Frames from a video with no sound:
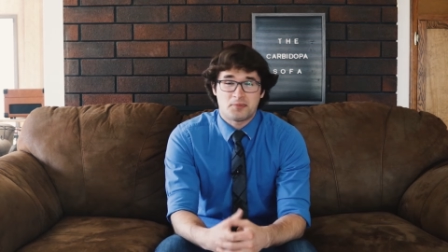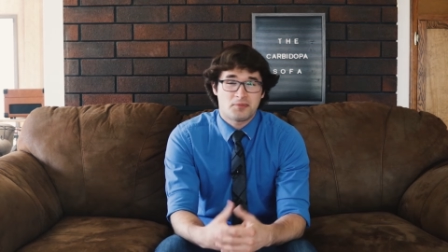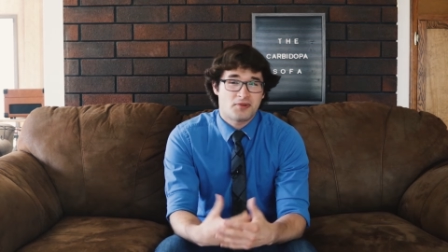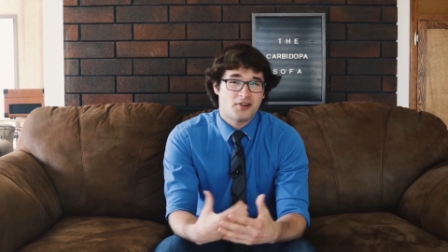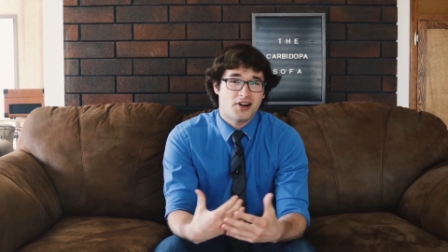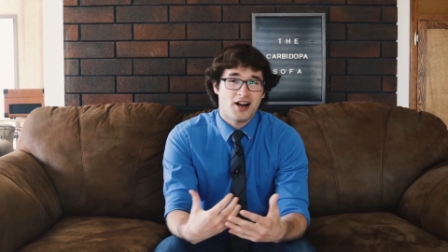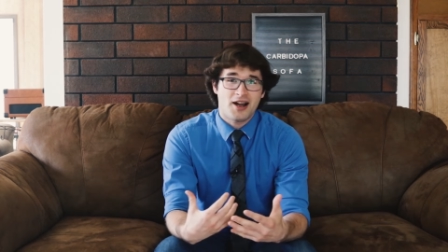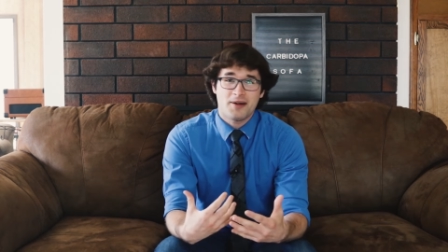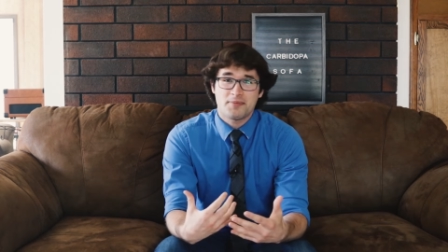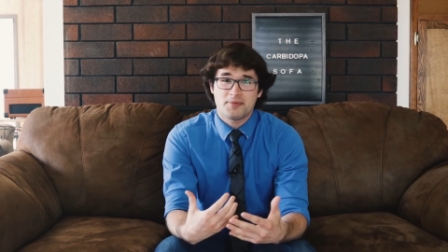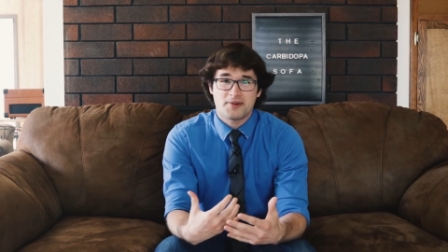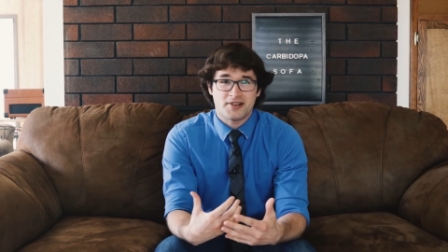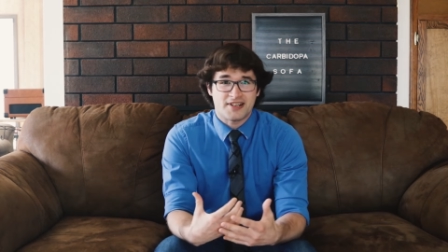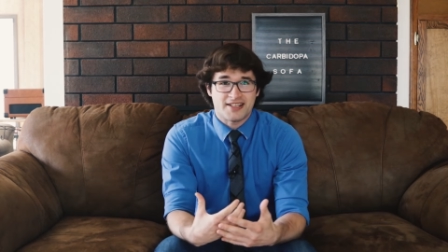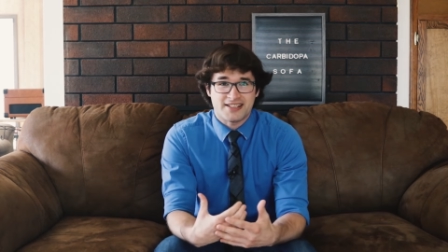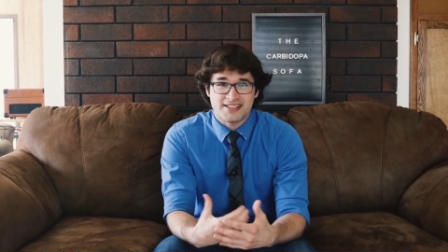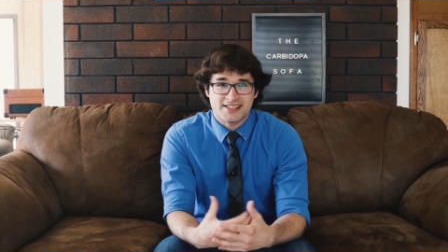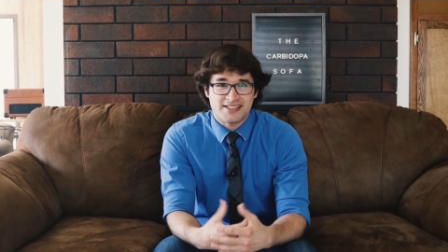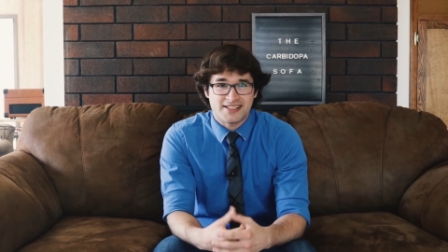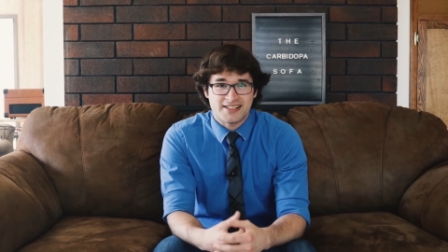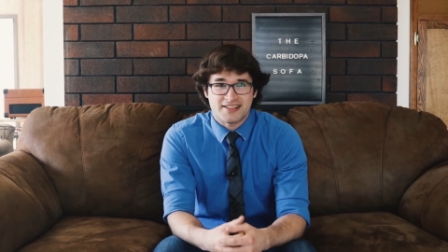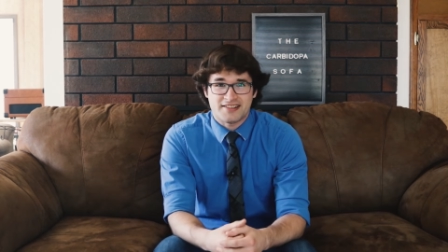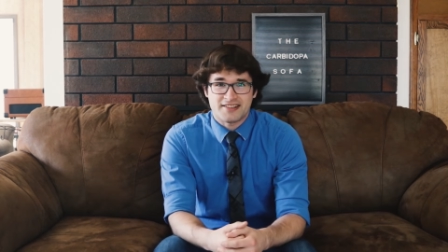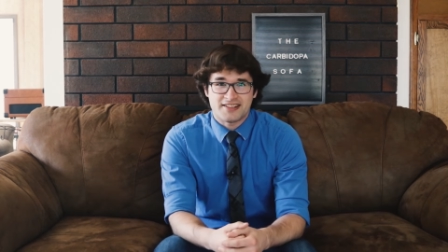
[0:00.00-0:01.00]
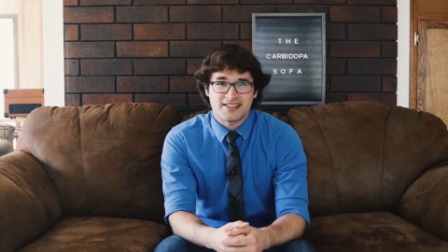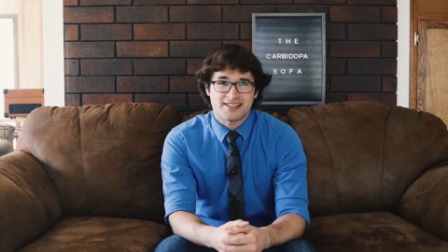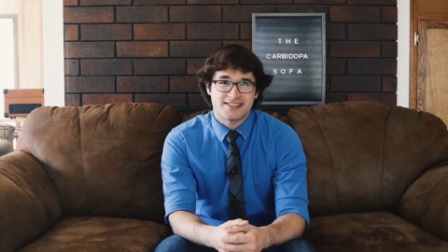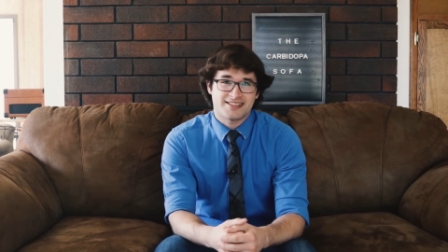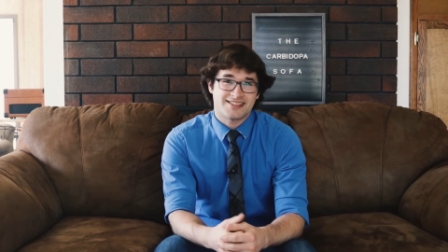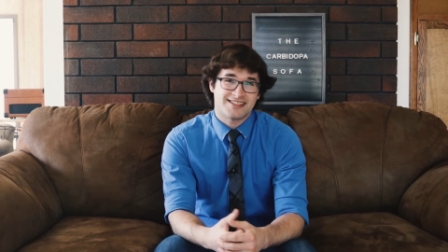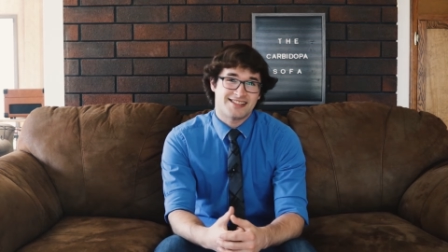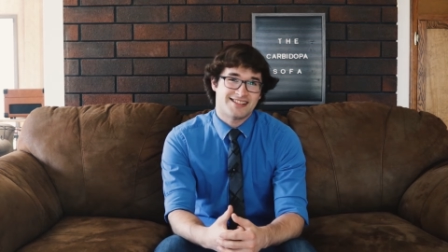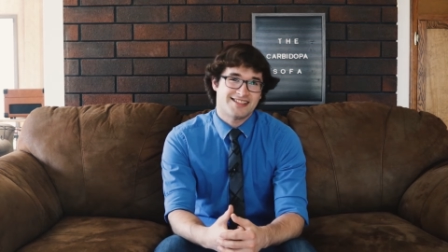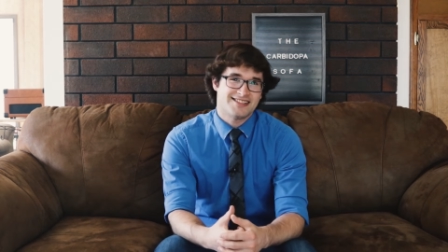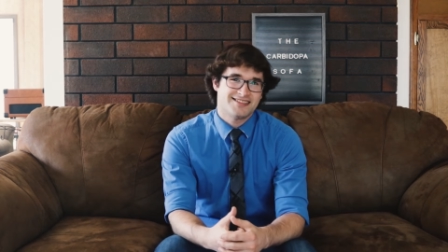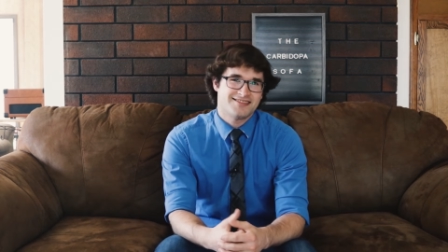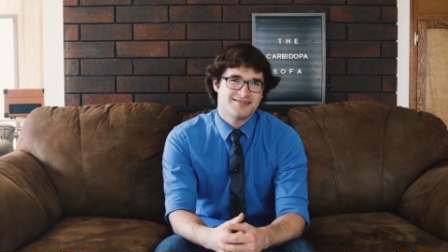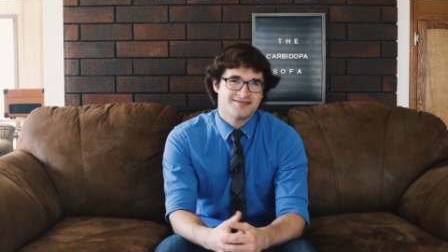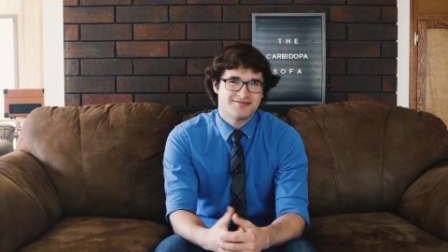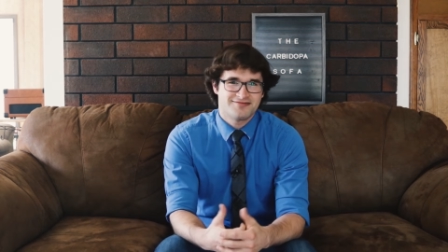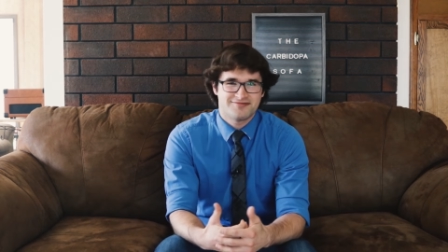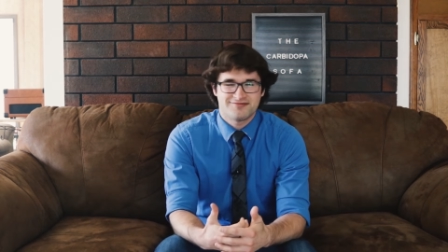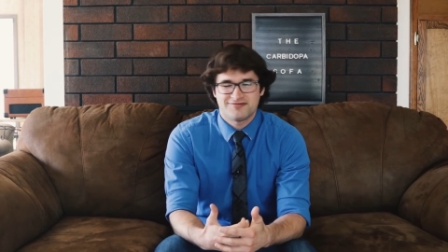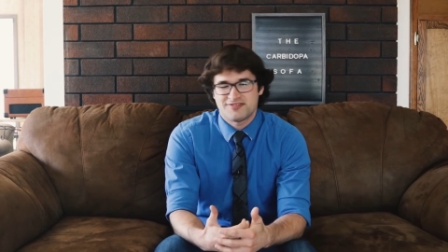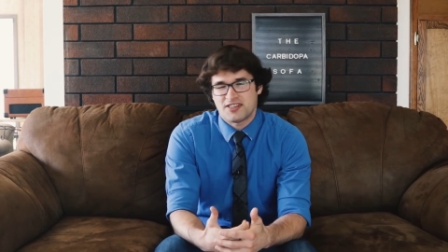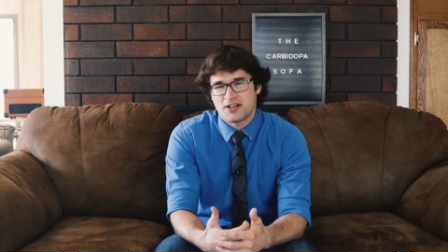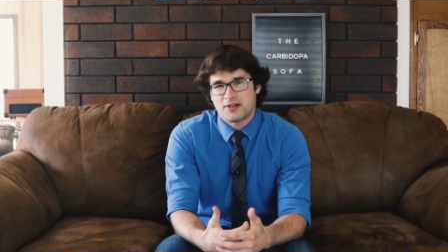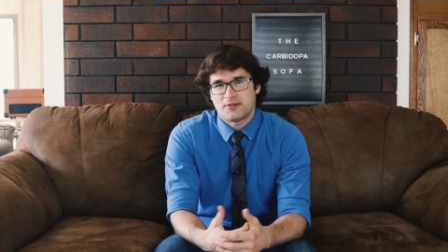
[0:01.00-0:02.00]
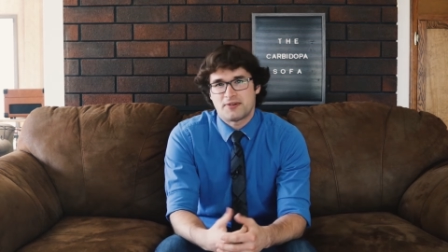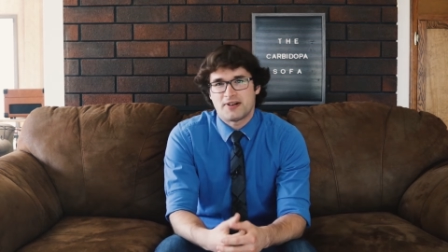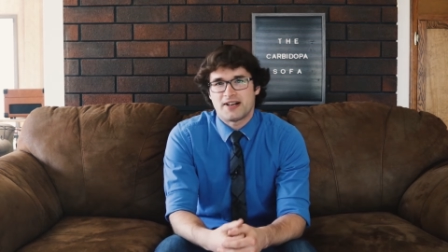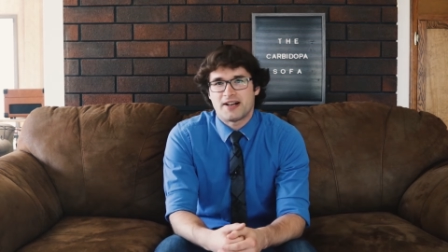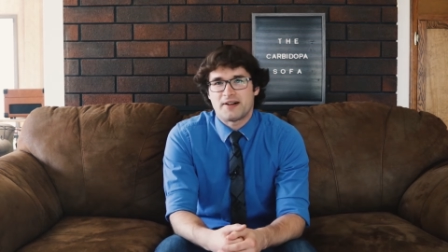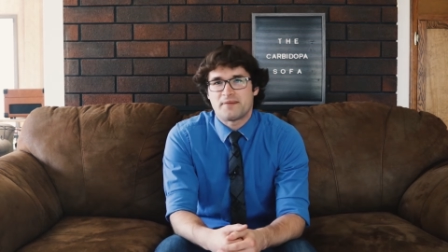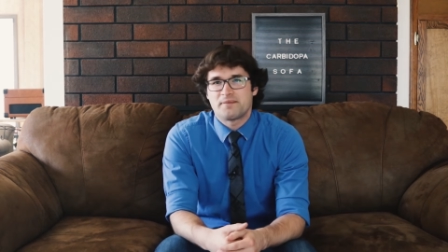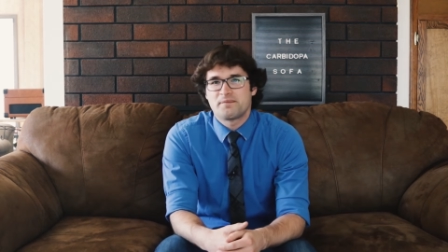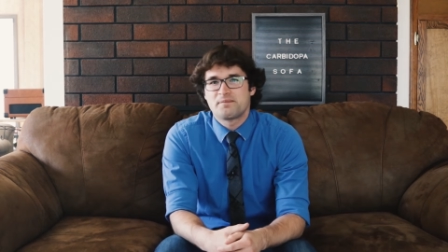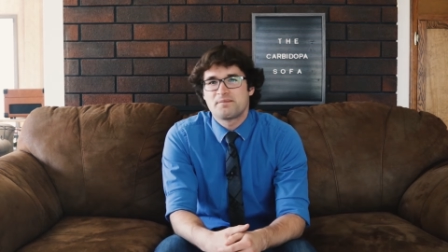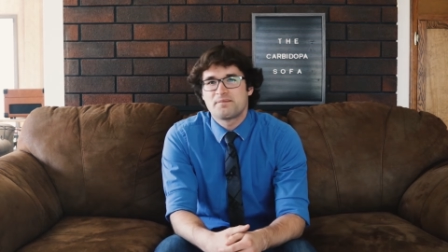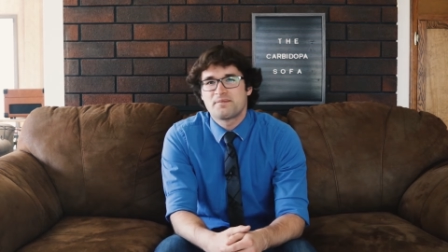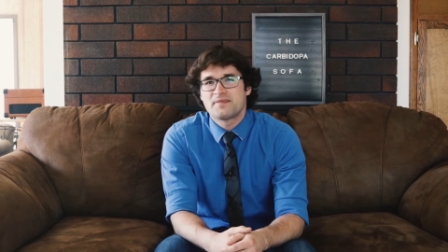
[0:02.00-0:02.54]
property series, huh? Oh, well.